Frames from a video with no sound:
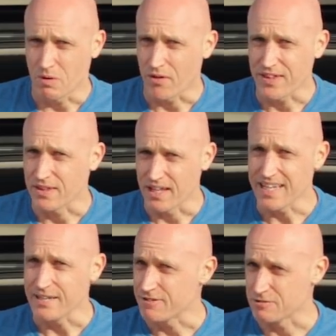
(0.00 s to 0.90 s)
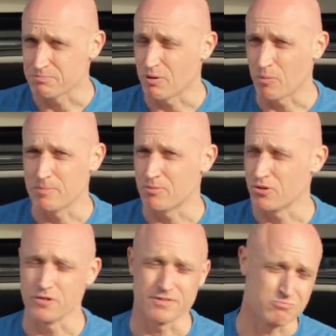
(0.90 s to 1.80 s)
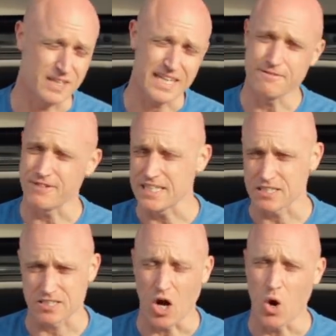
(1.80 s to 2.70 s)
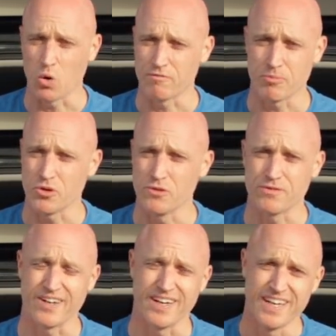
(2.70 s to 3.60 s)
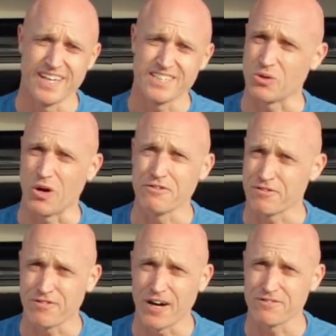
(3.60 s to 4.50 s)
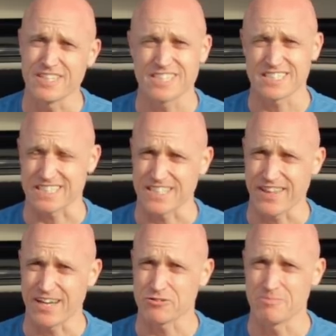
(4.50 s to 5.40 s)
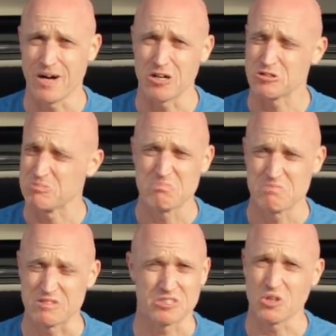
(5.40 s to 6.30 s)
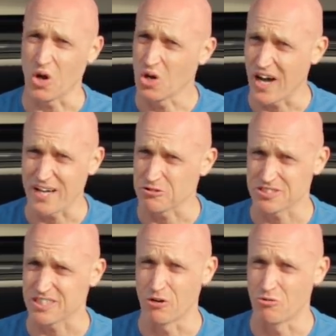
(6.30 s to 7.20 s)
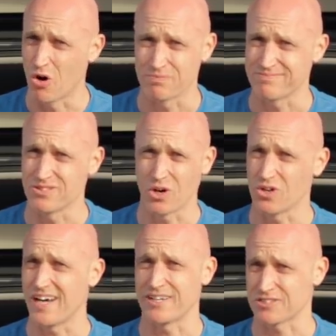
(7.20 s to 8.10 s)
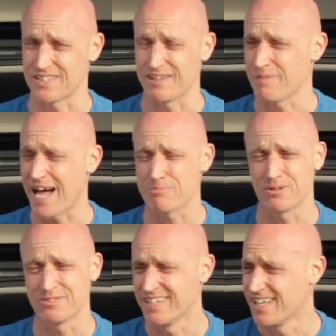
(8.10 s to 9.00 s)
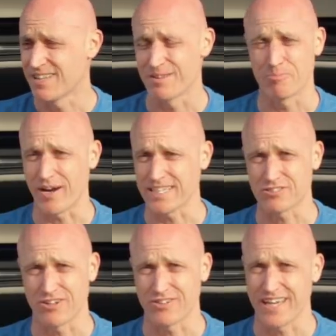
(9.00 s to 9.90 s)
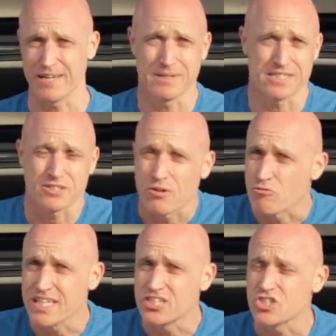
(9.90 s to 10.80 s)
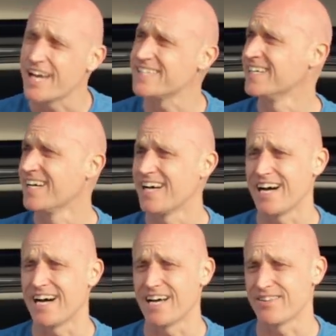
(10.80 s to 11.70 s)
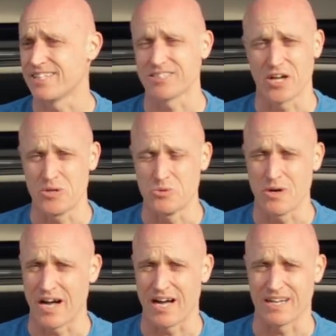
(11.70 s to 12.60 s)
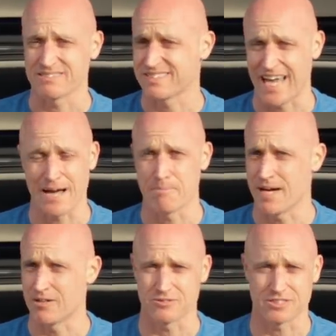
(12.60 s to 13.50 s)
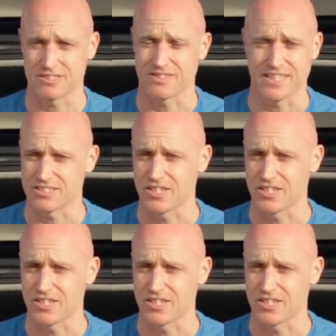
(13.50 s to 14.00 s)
I think the Leaf has probably proved, and EVs as a whole have proved that, you know, over 5 years, 60,000 miles, there's not a lot else to go wrong, not a lot else to happen. The brakes are okay because of the regen. There's no cam belts. There's